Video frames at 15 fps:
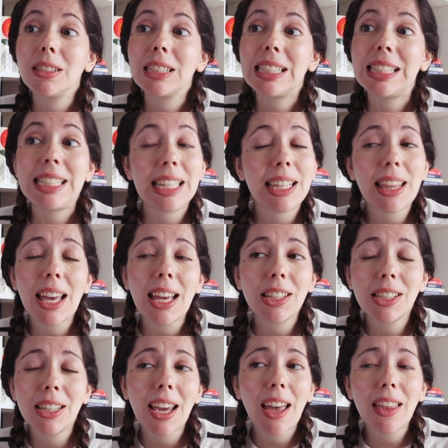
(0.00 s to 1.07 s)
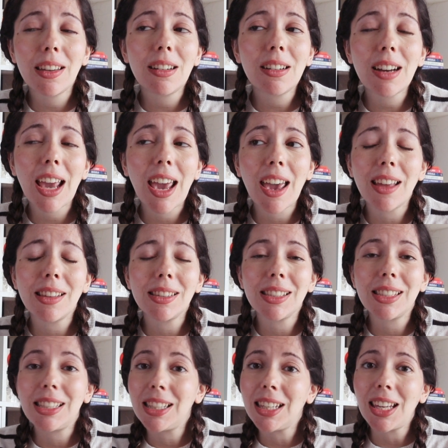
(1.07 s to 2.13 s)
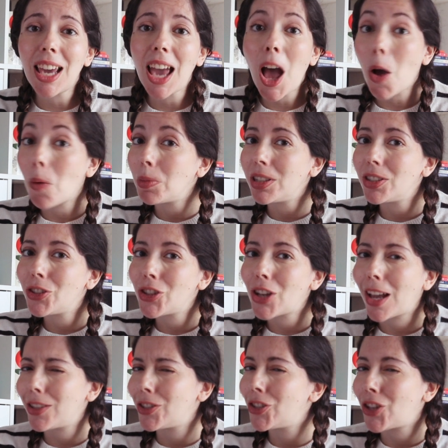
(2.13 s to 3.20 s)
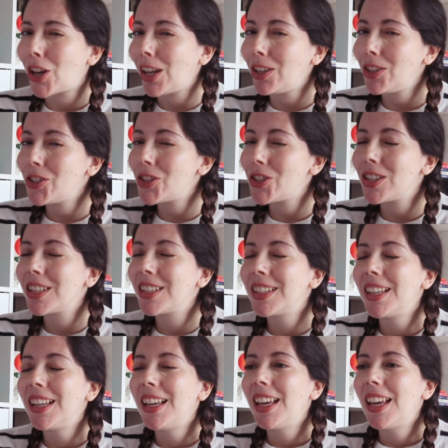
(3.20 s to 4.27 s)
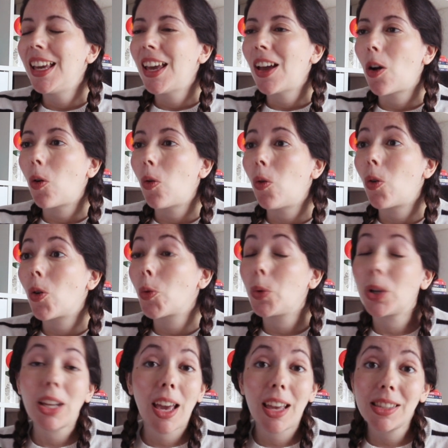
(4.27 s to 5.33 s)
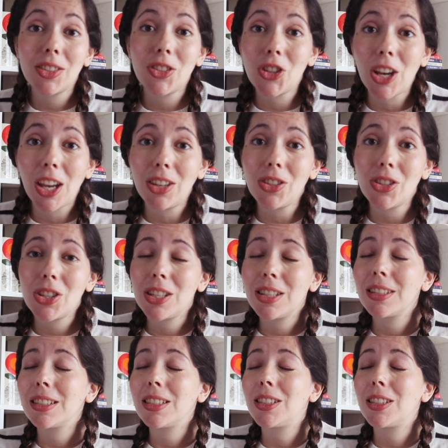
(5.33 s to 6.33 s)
see that together and see how much has changed or what hasn't changed.